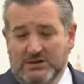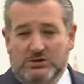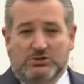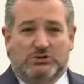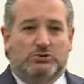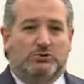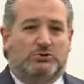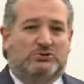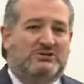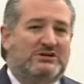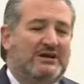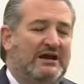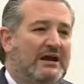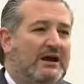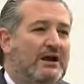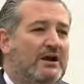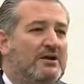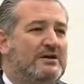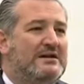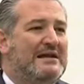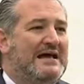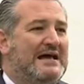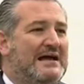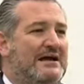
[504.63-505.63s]
to
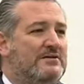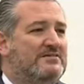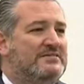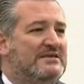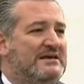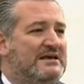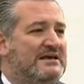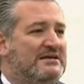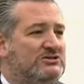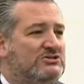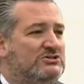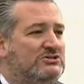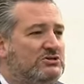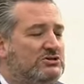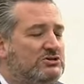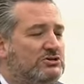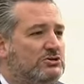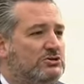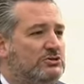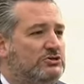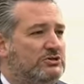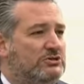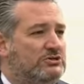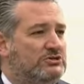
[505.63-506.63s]
tear down the
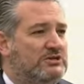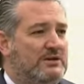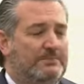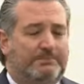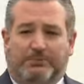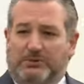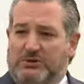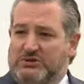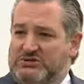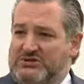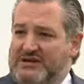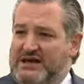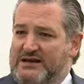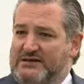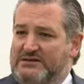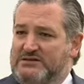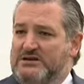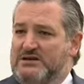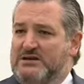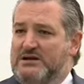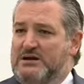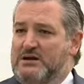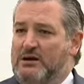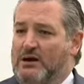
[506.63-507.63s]
institutions that protect
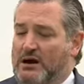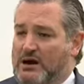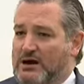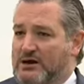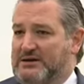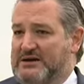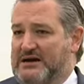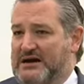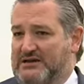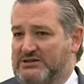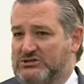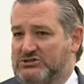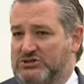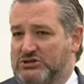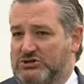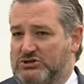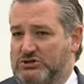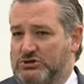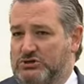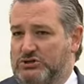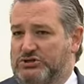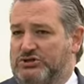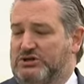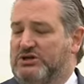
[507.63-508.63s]
our
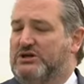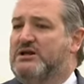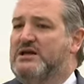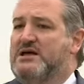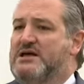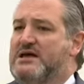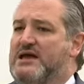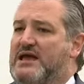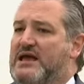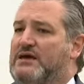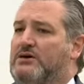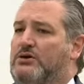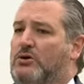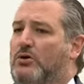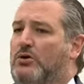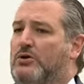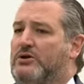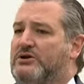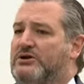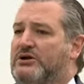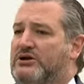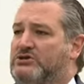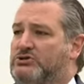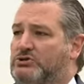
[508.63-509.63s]
Constitution in
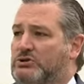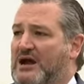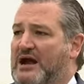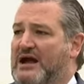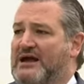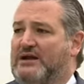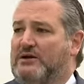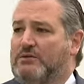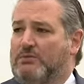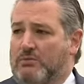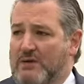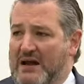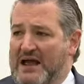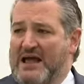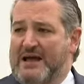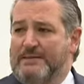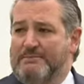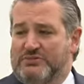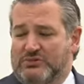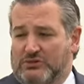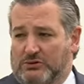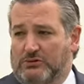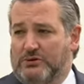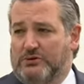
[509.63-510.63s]
order to try to
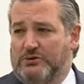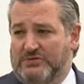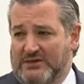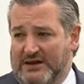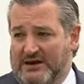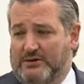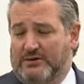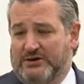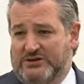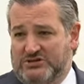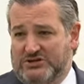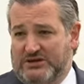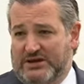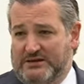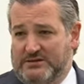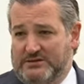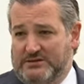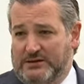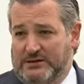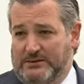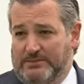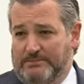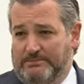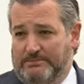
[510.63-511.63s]
ram through their agenda.